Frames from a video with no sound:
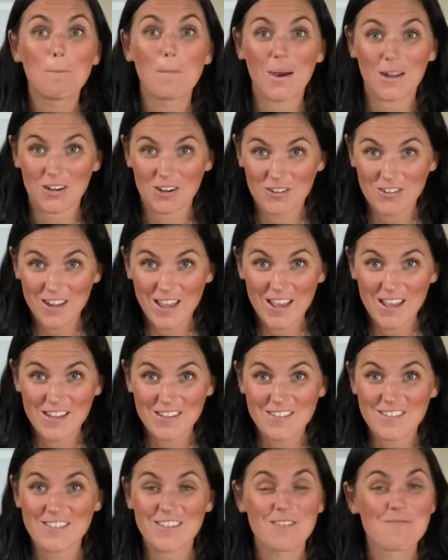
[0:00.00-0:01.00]
butter
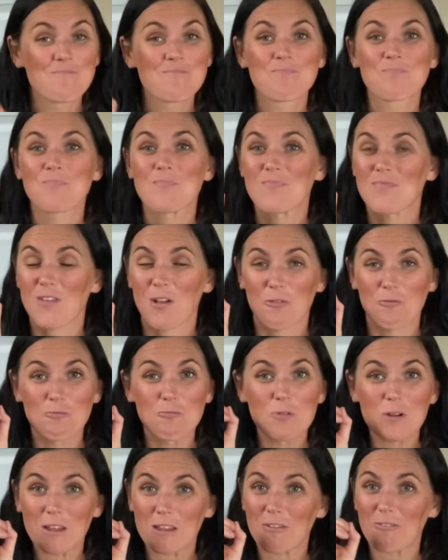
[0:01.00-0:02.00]
taste,
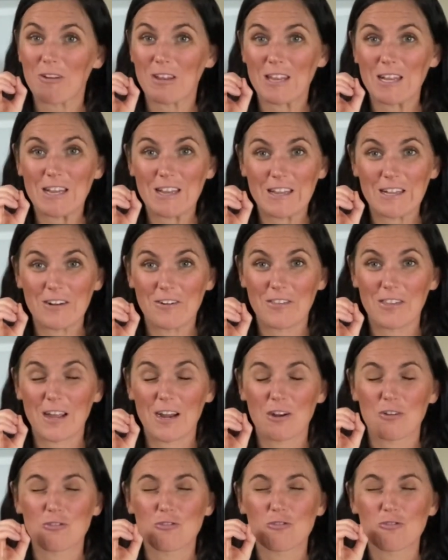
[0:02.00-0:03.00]
really, really clear
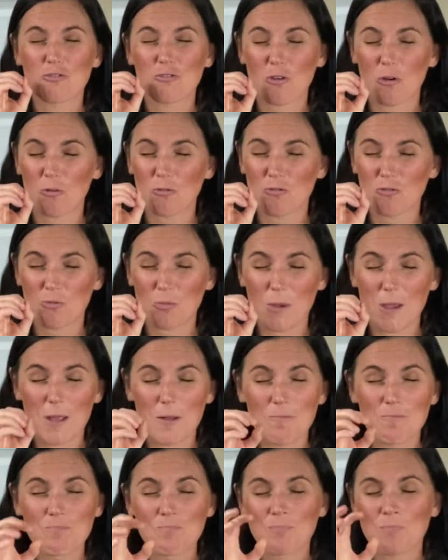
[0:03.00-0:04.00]
there, so
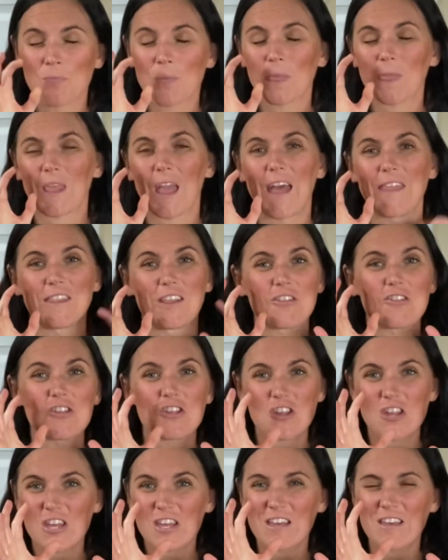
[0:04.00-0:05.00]
sweet. And the
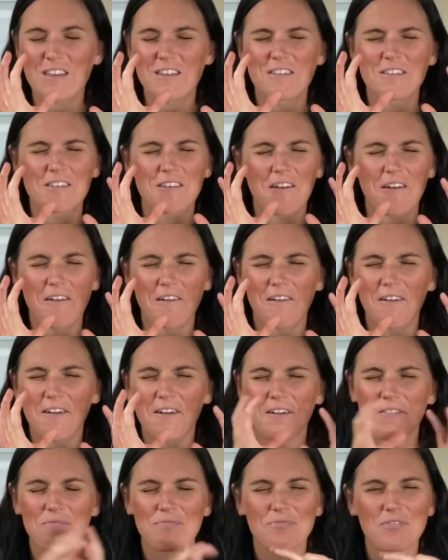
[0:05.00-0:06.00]
cheese,
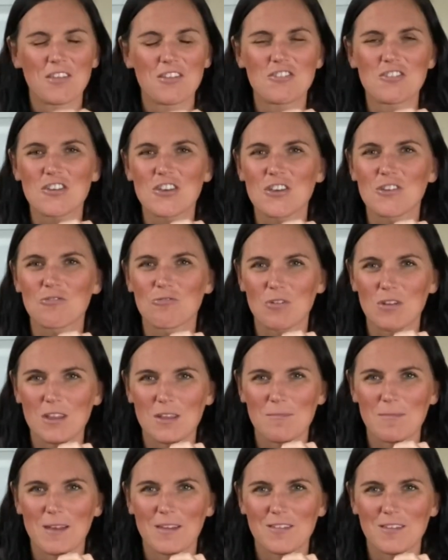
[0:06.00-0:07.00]
oh, the cheese really
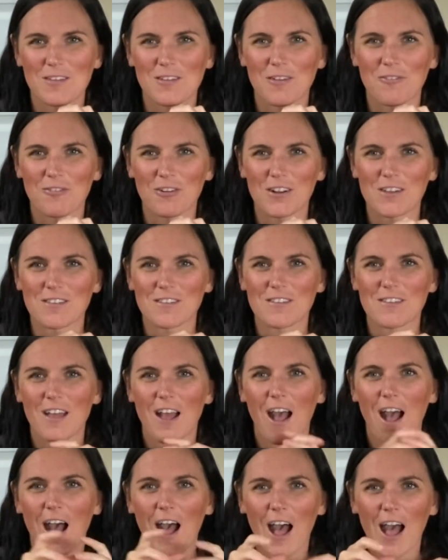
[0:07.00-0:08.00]
makes a difference.
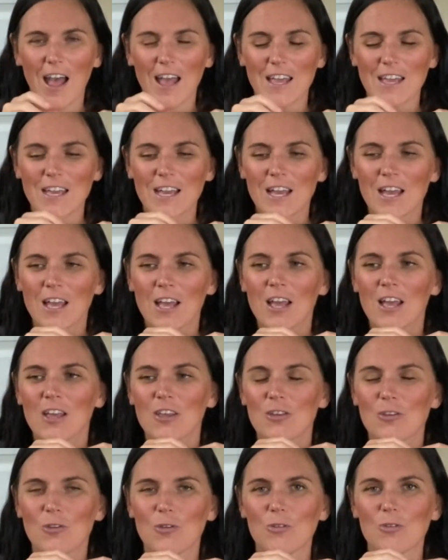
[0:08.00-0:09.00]
I
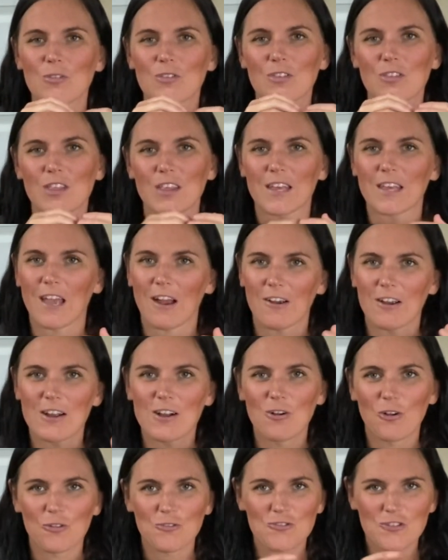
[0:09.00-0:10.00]
use the
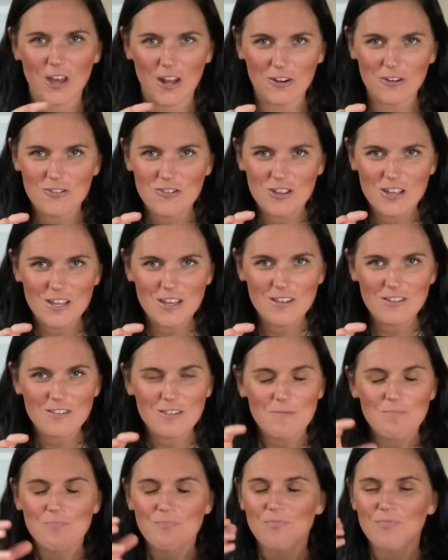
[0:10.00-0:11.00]
Kerrygold cheddar cheese.
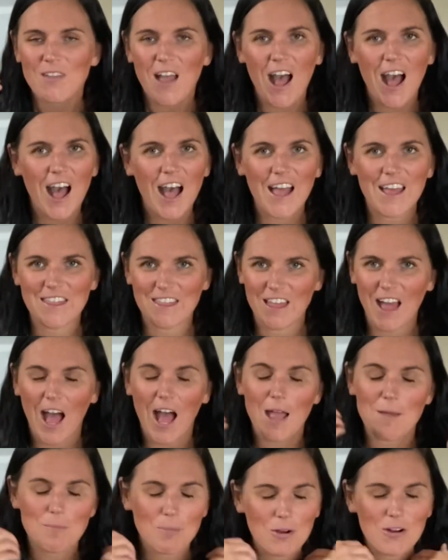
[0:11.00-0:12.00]
I,
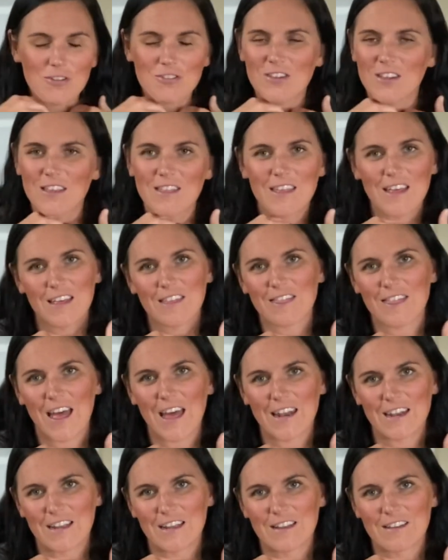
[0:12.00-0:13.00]
I personally think
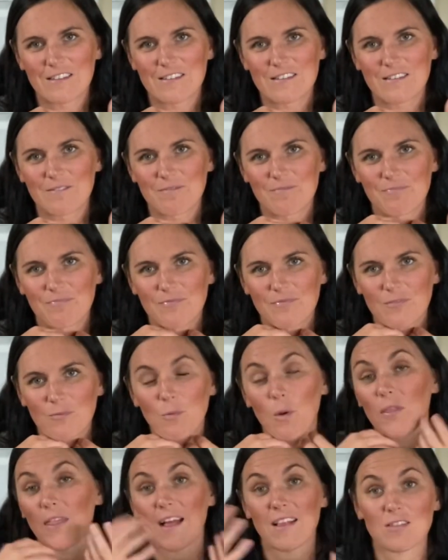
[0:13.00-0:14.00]
that is,
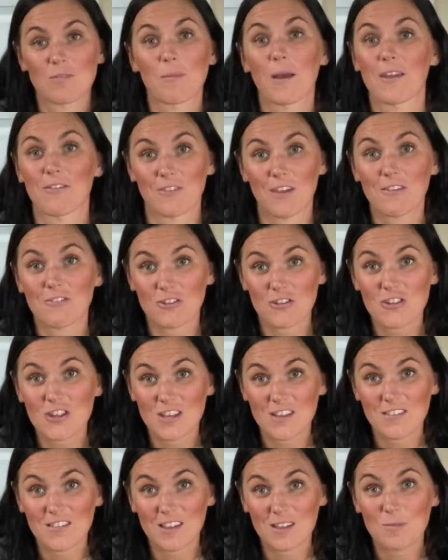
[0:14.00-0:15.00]
well, that's my favorite
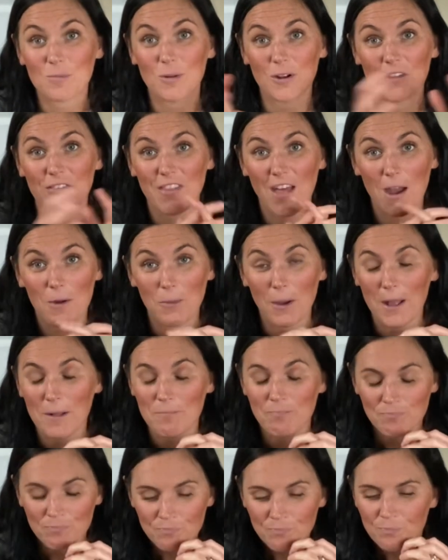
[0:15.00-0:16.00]
cheese. Let's put it that way.
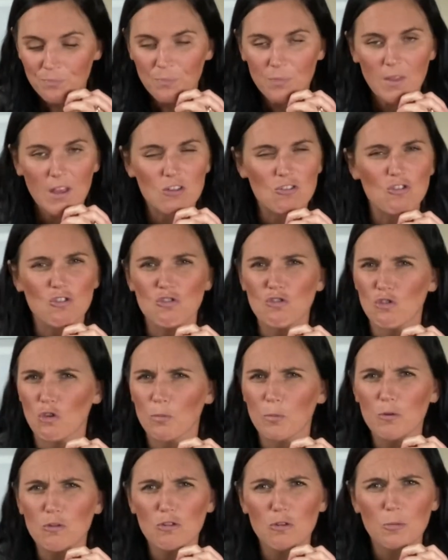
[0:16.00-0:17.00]
It's just
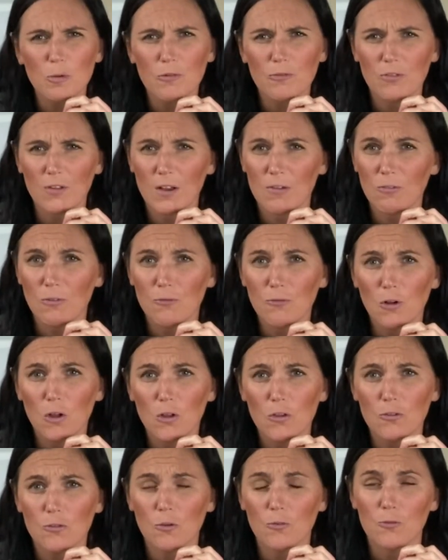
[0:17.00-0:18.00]
super, super flavorful.
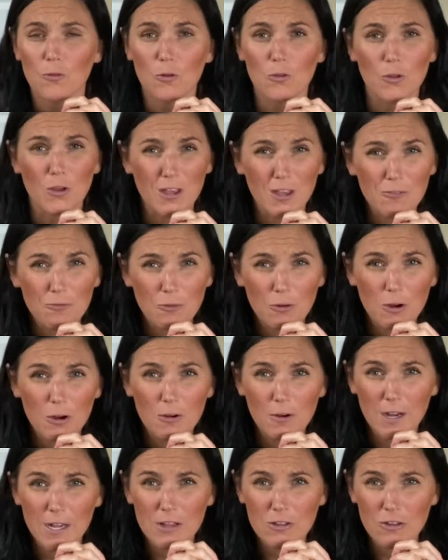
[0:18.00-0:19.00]
So if you're looking for a
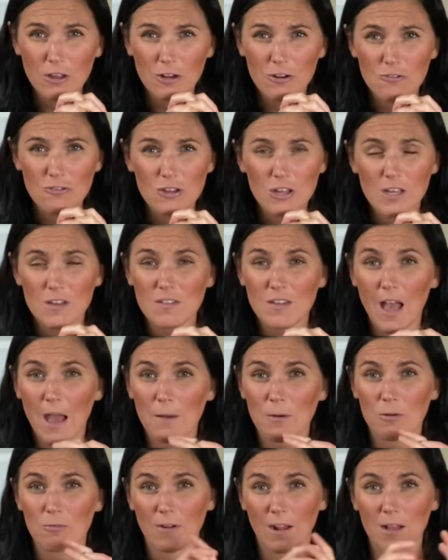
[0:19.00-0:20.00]
great cheddar cheese, I
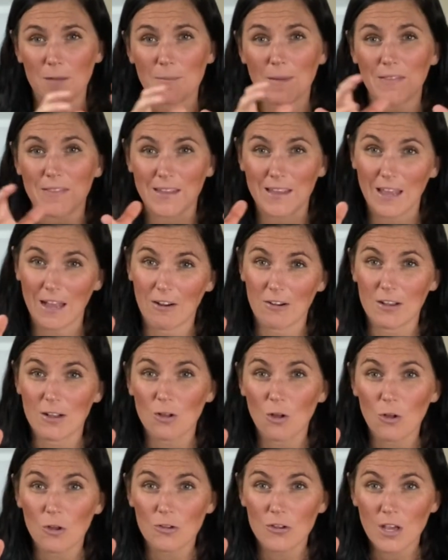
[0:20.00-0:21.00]
would recommend the
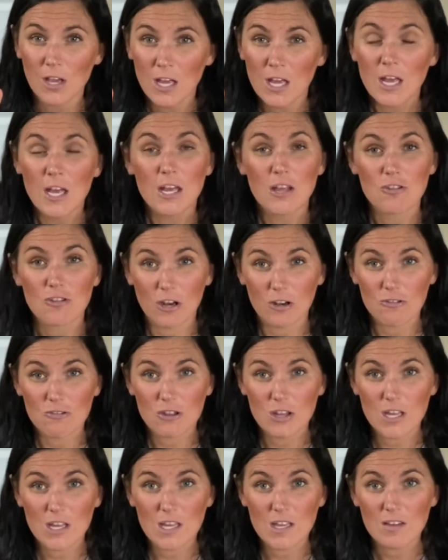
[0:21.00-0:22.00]
Kerrygold cheddar
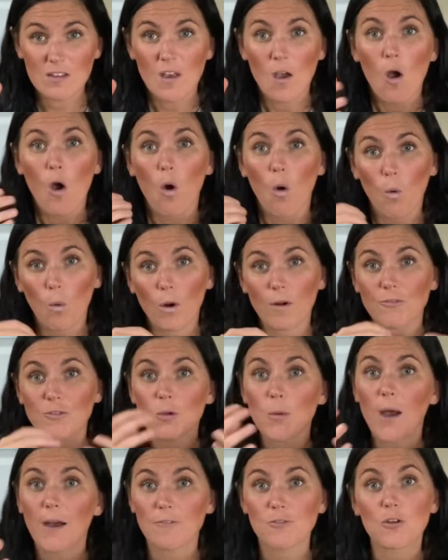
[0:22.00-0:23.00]
cheese, or if you
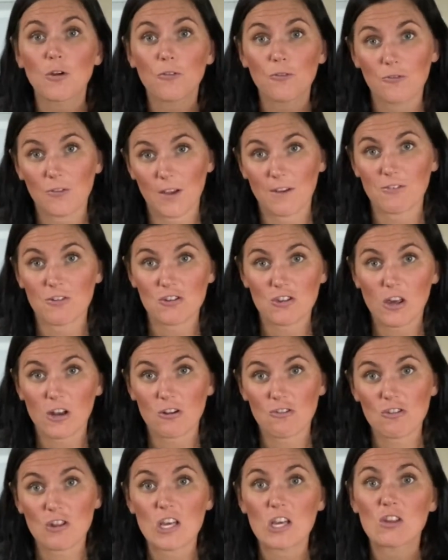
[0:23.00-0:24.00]
have your favorite cheddar
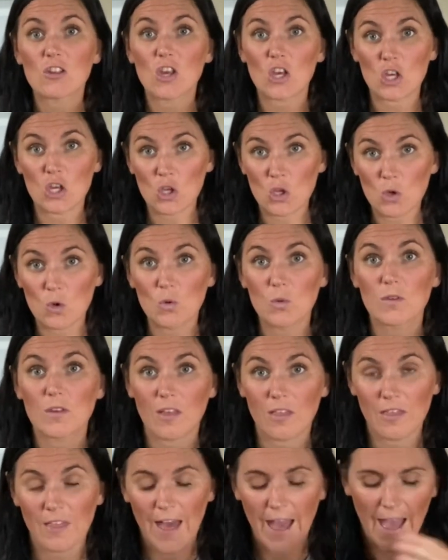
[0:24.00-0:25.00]
cheese, use
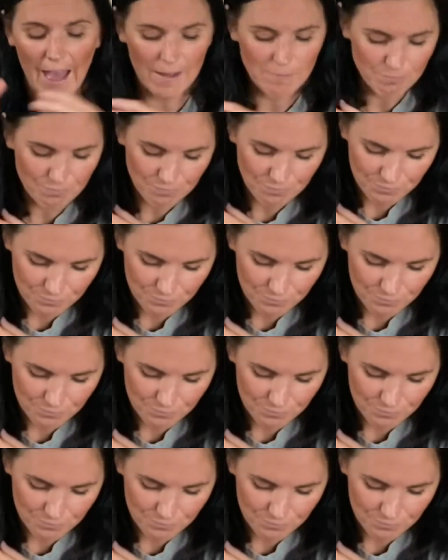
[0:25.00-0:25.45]
that.